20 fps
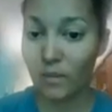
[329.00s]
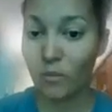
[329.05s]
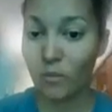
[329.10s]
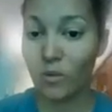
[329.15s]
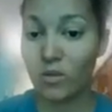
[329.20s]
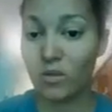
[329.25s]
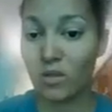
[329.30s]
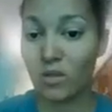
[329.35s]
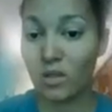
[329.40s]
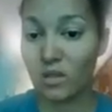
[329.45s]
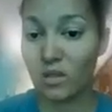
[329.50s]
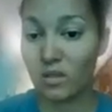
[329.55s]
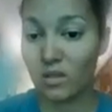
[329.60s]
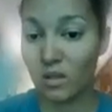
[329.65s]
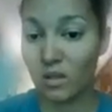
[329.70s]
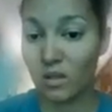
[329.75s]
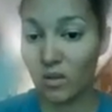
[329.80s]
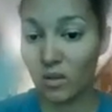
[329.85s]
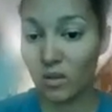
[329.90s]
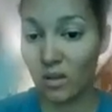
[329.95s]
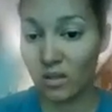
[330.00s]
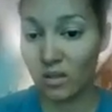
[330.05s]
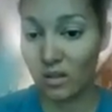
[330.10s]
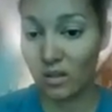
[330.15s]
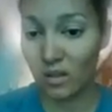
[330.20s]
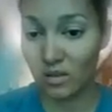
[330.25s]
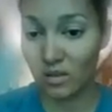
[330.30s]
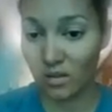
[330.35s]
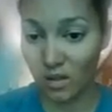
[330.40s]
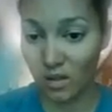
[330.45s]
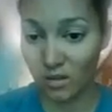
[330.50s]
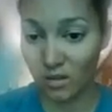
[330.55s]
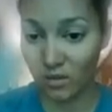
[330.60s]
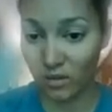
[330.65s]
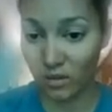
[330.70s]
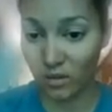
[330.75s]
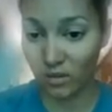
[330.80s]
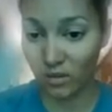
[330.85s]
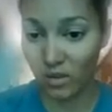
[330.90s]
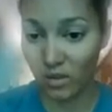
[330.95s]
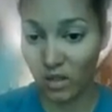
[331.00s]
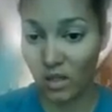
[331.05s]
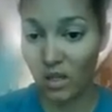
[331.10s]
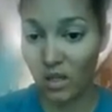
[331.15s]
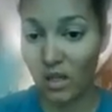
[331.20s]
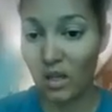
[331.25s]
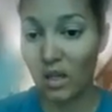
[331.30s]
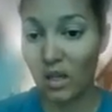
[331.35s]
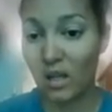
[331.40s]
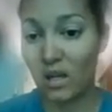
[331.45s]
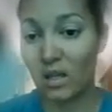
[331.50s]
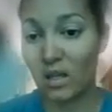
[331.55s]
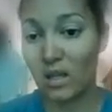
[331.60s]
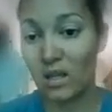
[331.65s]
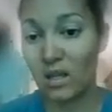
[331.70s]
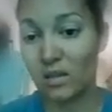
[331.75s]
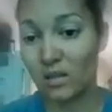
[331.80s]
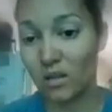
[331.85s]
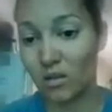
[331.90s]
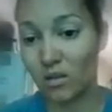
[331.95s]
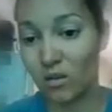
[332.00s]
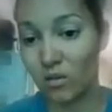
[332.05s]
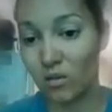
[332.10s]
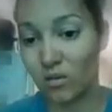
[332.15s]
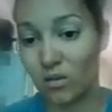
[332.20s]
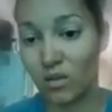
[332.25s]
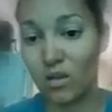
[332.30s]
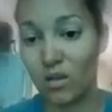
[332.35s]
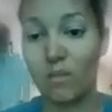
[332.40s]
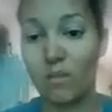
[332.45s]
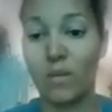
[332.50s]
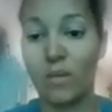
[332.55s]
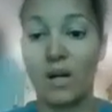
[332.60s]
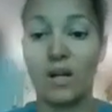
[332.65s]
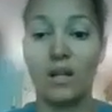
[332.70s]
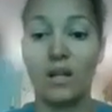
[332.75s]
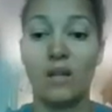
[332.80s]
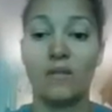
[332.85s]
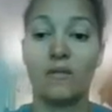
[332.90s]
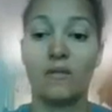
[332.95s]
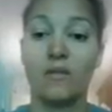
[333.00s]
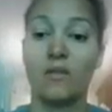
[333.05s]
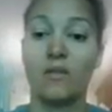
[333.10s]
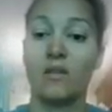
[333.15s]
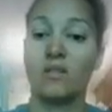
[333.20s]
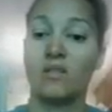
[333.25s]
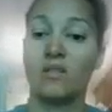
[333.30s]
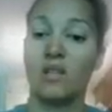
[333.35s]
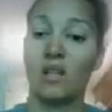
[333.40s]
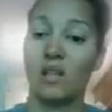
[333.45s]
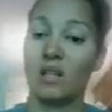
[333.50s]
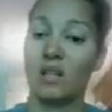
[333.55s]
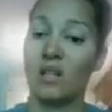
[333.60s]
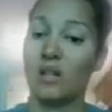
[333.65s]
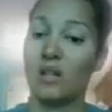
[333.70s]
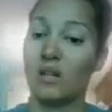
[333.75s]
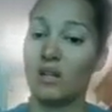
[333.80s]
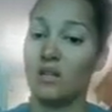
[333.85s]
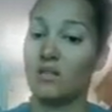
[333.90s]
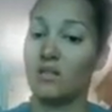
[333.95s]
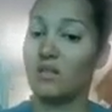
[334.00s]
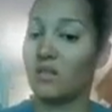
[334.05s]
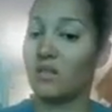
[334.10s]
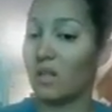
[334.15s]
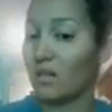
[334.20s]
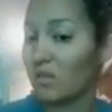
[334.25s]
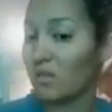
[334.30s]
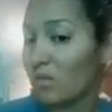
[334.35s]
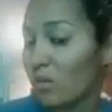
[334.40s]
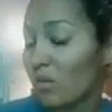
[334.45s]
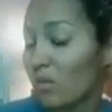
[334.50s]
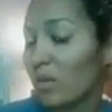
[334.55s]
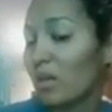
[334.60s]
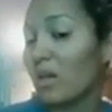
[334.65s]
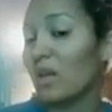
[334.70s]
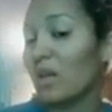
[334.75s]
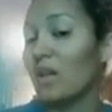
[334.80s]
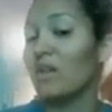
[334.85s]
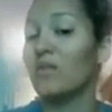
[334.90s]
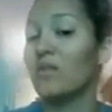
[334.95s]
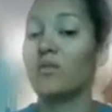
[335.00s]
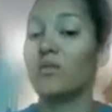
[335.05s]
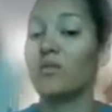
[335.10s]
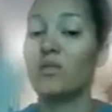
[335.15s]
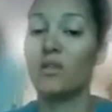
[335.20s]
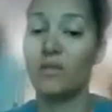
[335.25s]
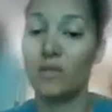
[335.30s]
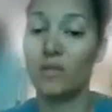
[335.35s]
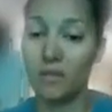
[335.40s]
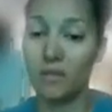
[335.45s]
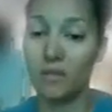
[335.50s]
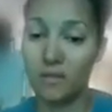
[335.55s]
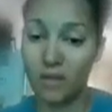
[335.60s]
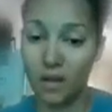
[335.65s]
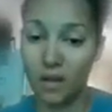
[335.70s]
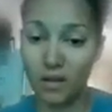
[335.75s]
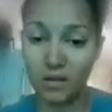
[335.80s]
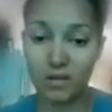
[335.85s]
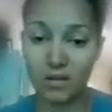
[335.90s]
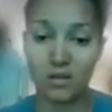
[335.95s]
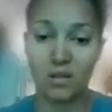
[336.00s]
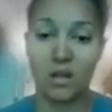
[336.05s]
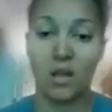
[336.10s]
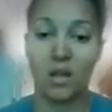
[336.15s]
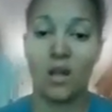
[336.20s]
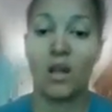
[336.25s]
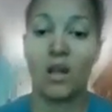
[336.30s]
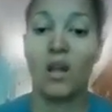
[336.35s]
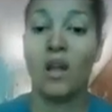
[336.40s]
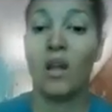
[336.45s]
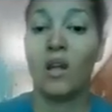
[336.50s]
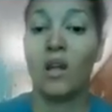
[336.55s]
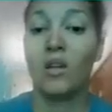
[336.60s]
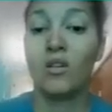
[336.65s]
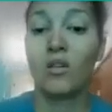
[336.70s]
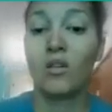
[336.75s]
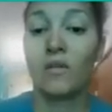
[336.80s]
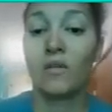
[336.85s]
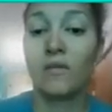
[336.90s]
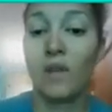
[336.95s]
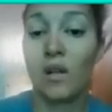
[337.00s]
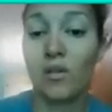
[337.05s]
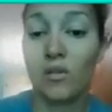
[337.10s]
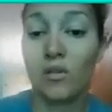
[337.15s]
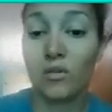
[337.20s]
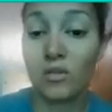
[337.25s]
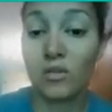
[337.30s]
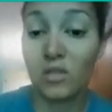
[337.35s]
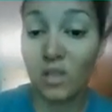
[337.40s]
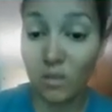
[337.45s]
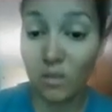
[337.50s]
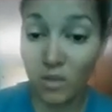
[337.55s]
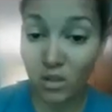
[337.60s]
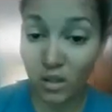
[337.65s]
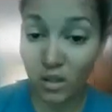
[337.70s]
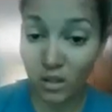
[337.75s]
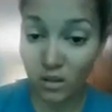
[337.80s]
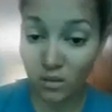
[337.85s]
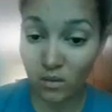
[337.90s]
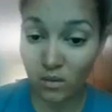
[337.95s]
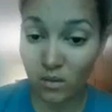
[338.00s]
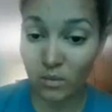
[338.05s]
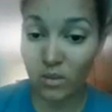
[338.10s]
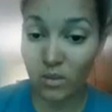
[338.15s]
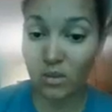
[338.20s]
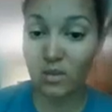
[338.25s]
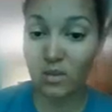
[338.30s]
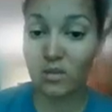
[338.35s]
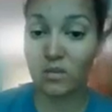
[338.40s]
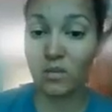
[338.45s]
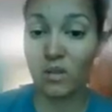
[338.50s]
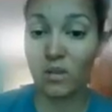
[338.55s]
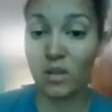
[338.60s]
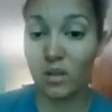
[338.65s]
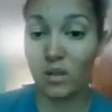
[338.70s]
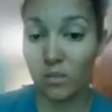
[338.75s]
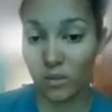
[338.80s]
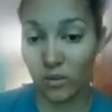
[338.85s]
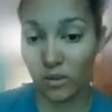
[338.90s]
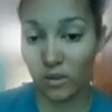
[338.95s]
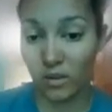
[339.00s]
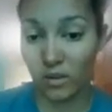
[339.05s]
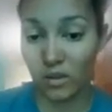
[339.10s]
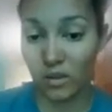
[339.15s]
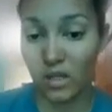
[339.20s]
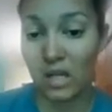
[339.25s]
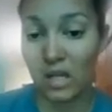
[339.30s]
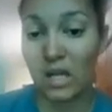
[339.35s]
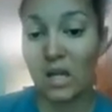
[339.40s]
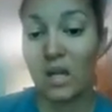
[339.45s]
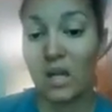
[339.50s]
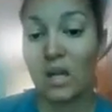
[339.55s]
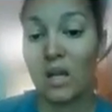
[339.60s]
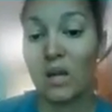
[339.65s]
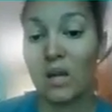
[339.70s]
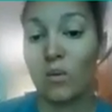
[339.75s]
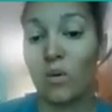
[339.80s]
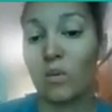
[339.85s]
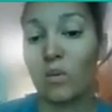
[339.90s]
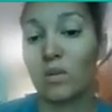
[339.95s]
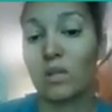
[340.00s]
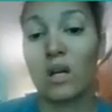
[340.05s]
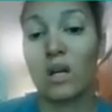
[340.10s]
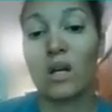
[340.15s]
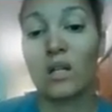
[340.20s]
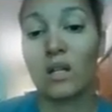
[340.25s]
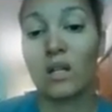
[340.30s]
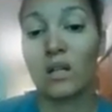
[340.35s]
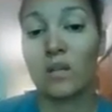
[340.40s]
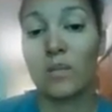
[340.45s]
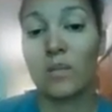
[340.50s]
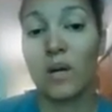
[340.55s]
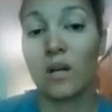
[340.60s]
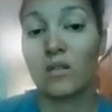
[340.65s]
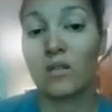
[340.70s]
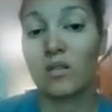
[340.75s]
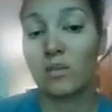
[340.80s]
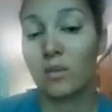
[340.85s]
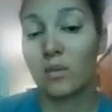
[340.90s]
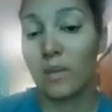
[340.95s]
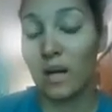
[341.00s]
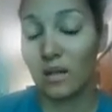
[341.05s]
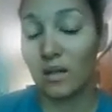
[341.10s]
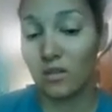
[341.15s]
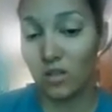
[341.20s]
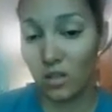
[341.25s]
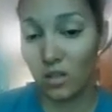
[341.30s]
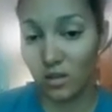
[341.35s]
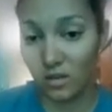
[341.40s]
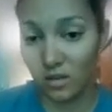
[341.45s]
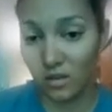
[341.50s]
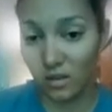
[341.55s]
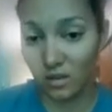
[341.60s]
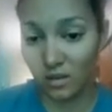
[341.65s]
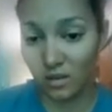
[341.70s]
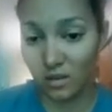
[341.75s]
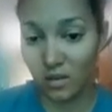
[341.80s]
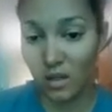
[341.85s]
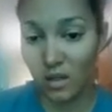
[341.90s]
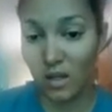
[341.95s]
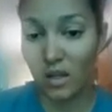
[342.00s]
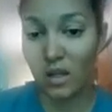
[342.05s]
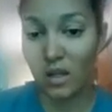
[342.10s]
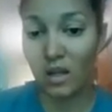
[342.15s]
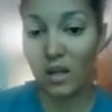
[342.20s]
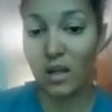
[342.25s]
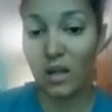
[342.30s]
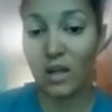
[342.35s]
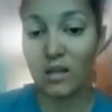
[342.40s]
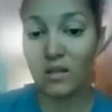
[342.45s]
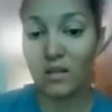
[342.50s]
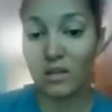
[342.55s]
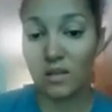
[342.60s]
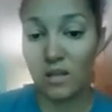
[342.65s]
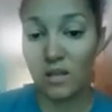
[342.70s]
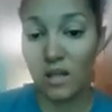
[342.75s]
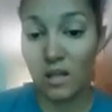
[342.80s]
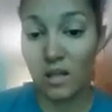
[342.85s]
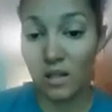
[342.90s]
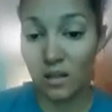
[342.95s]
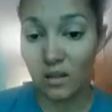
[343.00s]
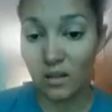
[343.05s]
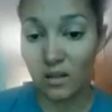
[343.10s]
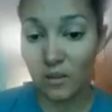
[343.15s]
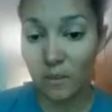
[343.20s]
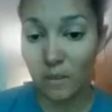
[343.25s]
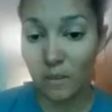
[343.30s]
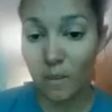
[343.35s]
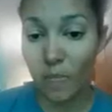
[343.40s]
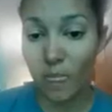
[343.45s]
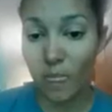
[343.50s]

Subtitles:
which then stimulate testosterone, and that's going to go to the body for the secondary sex organs or different effects. Your follicle stimulating hormone is really important when we're talking about spermatogenesis. It's needed